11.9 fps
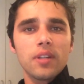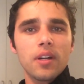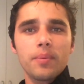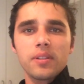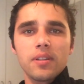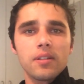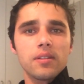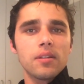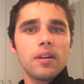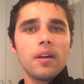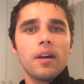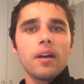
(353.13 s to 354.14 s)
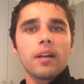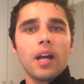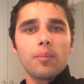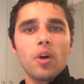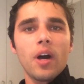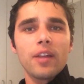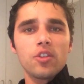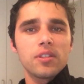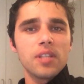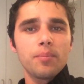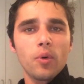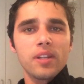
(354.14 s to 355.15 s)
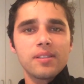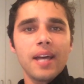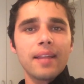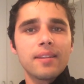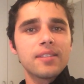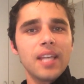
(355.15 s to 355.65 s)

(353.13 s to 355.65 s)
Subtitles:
30% carbohydrates. Simple as that.